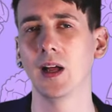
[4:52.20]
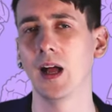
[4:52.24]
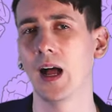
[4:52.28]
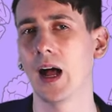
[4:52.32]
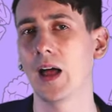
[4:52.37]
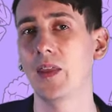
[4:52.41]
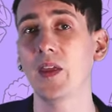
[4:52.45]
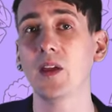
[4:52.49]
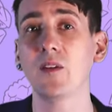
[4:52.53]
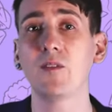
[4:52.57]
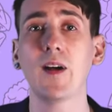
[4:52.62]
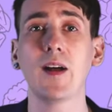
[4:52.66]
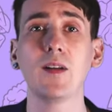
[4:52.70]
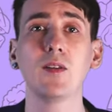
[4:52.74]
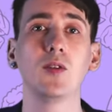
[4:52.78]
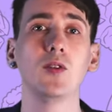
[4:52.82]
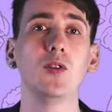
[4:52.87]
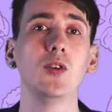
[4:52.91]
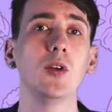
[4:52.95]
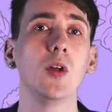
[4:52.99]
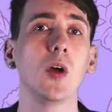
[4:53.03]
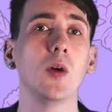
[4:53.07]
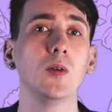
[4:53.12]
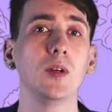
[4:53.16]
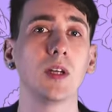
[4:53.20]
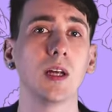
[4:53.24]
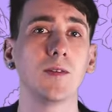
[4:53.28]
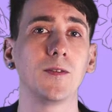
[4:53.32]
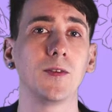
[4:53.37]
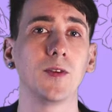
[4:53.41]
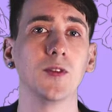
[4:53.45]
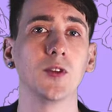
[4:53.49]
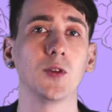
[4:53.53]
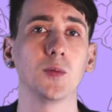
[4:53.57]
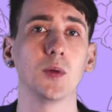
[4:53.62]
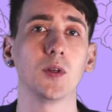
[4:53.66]
And they found no
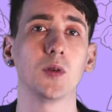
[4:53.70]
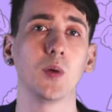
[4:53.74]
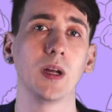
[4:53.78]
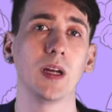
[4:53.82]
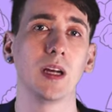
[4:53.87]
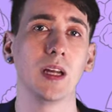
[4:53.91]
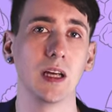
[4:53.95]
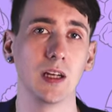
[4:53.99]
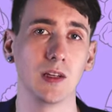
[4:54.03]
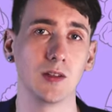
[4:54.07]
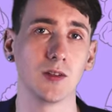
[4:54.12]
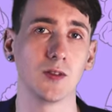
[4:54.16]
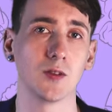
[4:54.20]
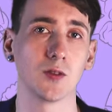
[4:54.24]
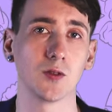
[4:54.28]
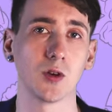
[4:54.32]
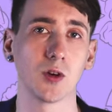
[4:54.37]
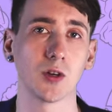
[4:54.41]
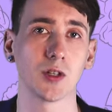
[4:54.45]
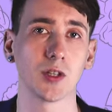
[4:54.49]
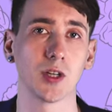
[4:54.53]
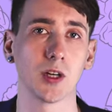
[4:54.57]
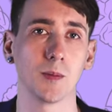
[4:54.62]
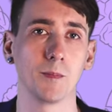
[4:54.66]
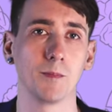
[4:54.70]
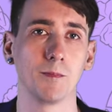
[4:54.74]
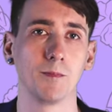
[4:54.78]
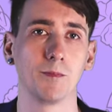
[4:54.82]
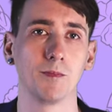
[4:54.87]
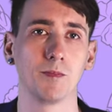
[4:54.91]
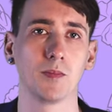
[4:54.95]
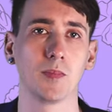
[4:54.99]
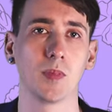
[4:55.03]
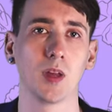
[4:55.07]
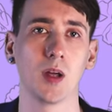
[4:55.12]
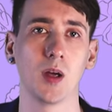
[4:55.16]
difference between each instruction.
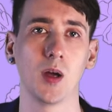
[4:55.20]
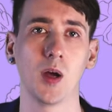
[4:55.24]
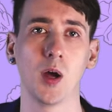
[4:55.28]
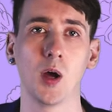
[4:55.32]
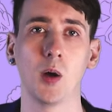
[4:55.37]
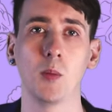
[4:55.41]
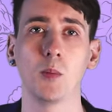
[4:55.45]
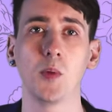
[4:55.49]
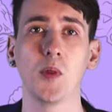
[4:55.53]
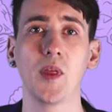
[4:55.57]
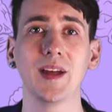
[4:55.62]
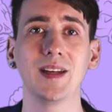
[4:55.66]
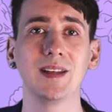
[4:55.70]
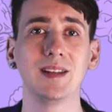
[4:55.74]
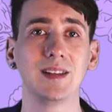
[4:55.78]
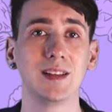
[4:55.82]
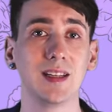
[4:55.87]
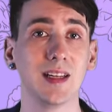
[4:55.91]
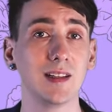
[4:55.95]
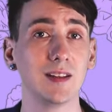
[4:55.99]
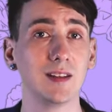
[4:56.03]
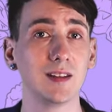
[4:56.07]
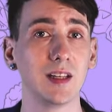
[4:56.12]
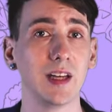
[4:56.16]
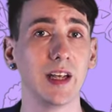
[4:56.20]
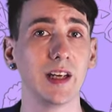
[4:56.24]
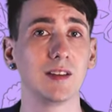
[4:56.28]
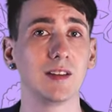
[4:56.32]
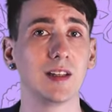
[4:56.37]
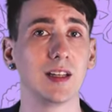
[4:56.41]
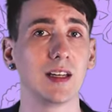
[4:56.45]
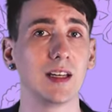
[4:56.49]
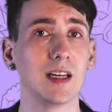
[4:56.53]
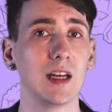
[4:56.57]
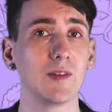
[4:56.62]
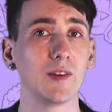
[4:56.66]
But they did see a
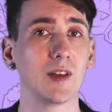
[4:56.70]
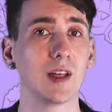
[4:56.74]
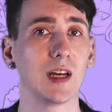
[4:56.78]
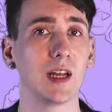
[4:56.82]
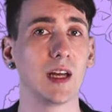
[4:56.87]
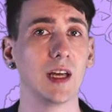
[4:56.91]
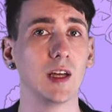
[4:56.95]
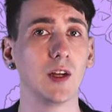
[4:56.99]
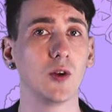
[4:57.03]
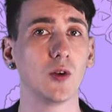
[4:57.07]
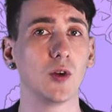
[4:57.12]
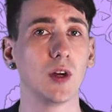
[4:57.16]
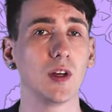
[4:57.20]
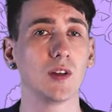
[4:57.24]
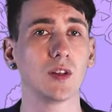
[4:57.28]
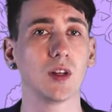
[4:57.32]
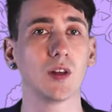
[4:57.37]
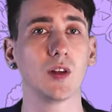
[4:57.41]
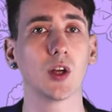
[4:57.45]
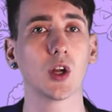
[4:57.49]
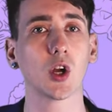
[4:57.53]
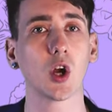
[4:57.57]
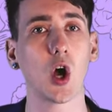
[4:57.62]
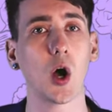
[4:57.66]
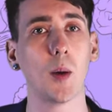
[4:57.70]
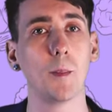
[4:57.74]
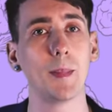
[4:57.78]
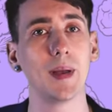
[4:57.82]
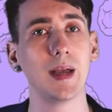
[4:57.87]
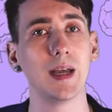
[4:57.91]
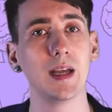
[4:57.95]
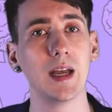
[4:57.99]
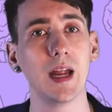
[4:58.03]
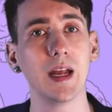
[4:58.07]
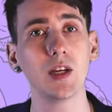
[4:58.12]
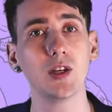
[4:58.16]
significant increase in the
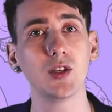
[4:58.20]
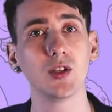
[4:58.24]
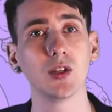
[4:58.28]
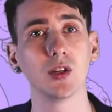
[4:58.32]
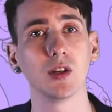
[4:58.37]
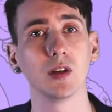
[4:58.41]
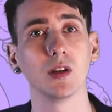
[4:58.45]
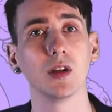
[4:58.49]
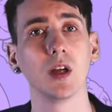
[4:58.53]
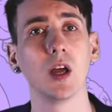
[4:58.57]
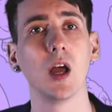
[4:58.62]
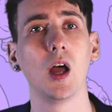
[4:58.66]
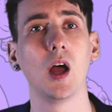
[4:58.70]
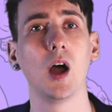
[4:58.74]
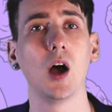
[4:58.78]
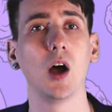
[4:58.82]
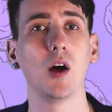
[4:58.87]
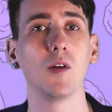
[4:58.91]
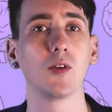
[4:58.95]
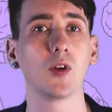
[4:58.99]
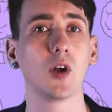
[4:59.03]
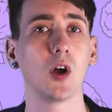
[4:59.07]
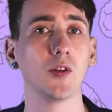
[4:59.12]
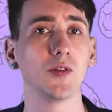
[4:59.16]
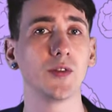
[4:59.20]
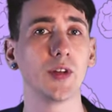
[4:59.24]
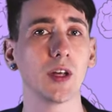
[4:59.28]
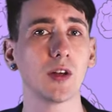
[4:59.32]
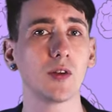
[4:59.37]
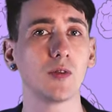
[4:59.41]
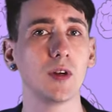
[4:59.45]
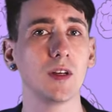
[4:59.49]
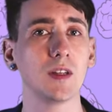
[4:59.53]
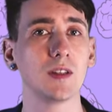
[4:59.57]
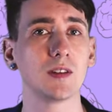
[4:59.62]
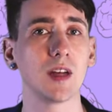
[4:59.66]
combination of
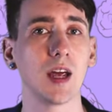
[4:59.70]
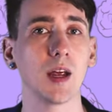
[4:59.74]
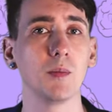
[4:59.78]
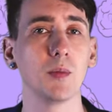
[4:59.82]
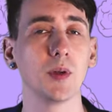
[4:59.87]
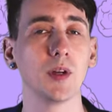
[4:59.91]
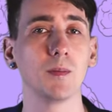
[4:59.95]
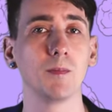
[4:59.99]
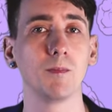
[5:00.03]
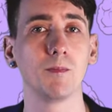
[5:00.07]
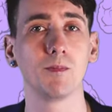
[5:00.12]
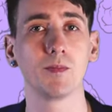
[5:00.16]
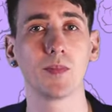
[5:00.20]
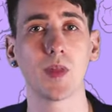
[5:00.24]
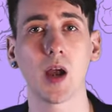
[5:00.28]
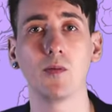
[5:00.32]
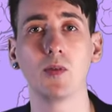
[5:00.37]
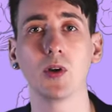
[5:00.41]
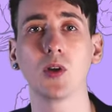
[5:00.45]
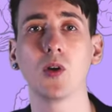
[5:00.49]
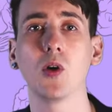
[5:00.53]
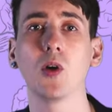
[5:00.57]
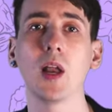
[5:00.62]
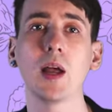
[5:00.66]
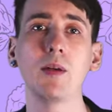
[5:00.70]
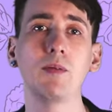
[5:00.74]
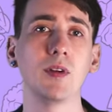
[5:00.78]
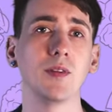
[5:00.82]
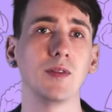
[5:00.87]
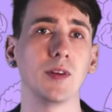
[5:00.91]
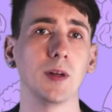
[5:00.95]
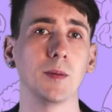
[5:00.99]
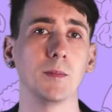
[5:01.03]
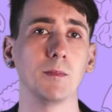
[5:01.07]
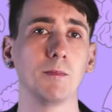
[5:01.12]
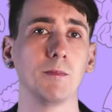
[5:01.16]
context reinstatement and recall
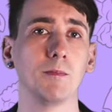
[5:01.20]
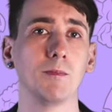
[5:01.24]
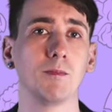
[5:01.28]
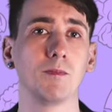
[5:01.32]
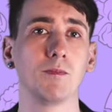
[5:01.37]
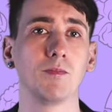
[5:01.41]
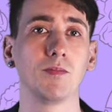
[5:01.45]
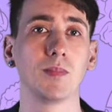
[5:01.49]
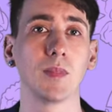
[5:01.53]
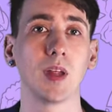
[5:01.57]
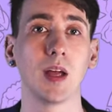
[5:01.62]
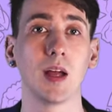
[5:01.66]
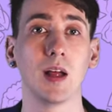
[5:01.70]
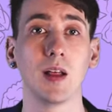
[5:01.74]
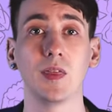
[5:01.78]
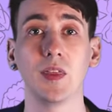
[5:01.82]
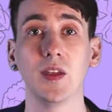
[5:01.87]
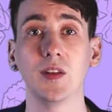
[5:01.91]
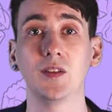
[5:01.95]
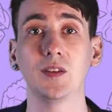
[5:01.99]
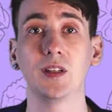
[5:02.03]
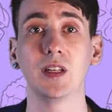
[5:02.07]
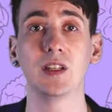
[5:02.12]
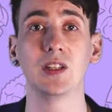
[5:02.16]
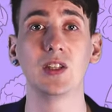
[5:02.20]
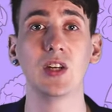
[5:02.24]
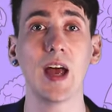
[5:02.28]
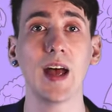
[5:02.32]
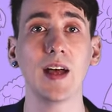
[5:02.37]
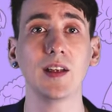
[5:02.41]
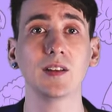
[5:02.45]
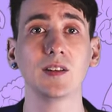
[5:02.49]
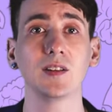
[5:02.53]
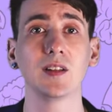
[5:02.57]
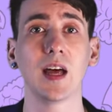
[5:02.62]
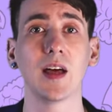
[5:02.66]
everything. This
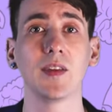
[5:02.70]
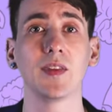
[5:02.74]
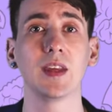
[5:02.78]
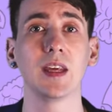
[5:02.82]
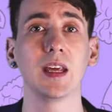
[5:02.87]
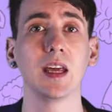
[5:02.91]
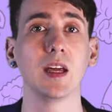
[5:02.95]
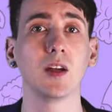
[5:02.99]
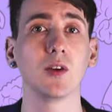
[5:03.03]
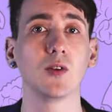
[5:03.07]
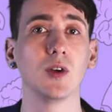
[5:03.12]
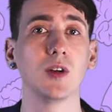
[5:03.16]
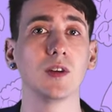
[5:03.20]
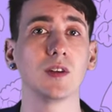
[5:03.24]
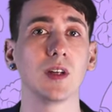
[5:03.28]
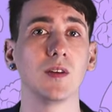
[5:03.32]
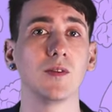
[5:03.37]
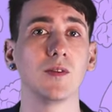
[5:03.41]
suggests that the increased